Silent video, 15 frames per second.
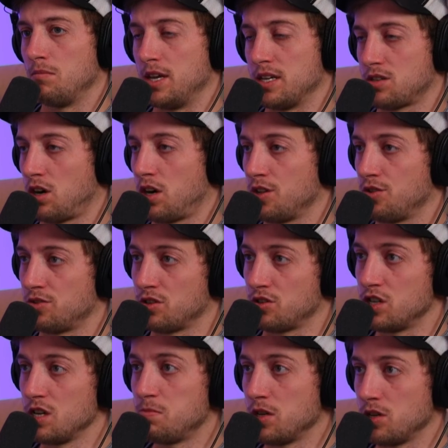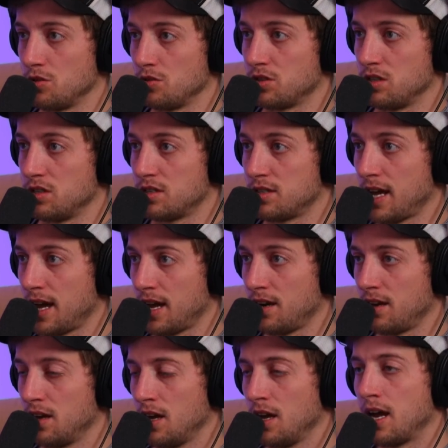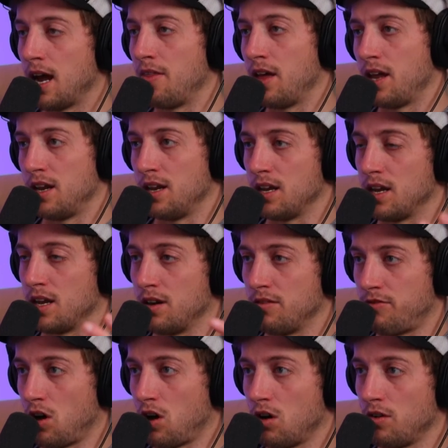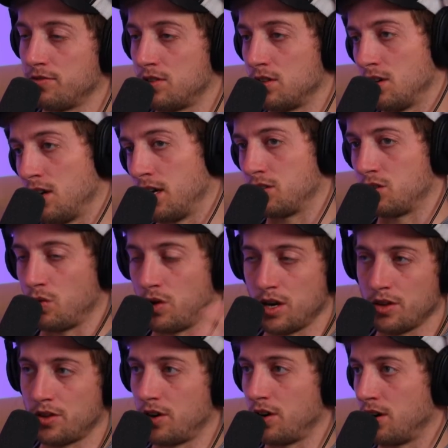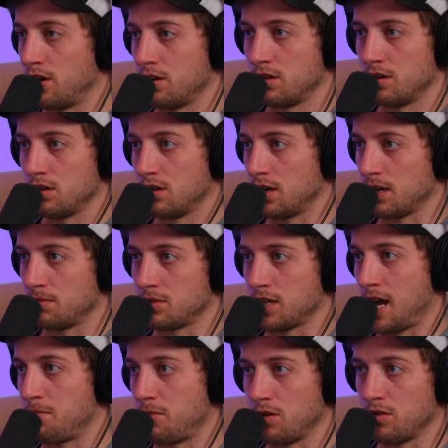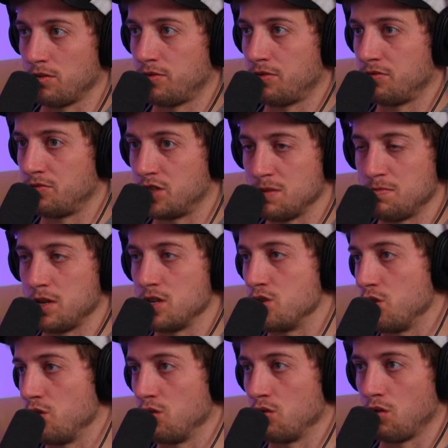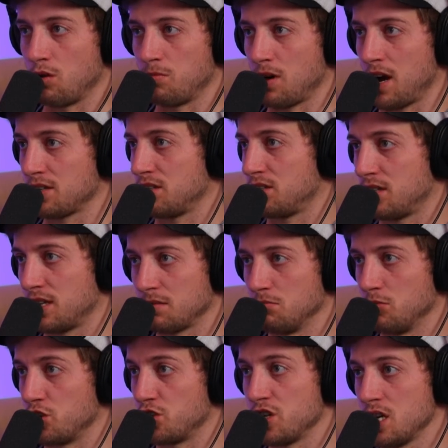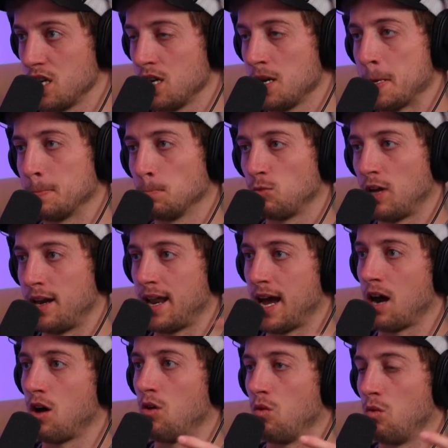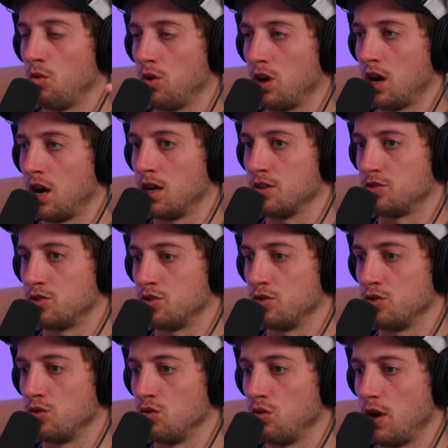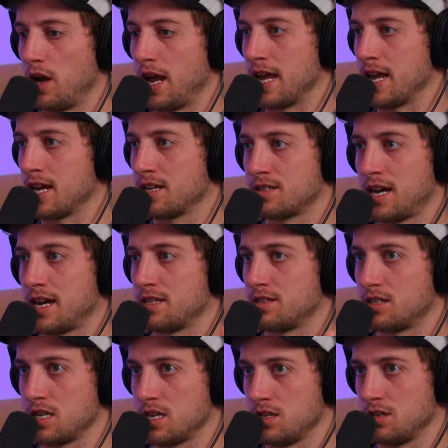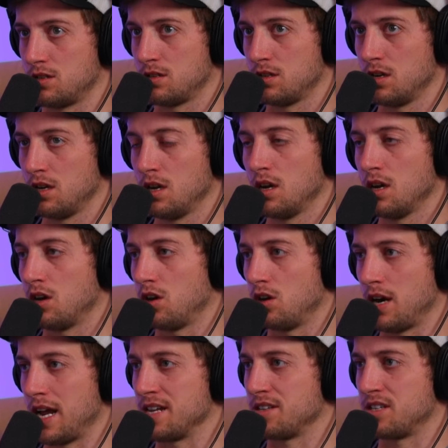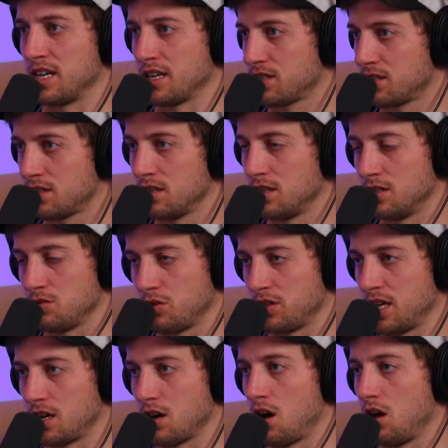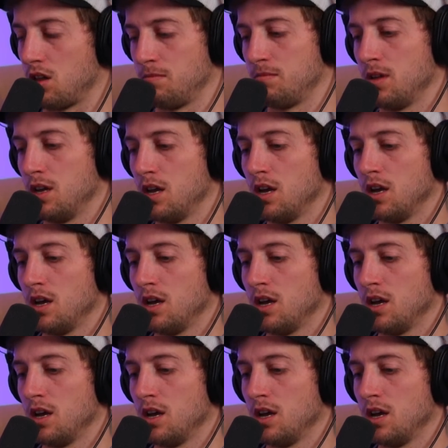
they started using GPUs instead, and then it evolved to another type of GPU or processing machine. And now we're on to ASICs, or ASICs is what they call them.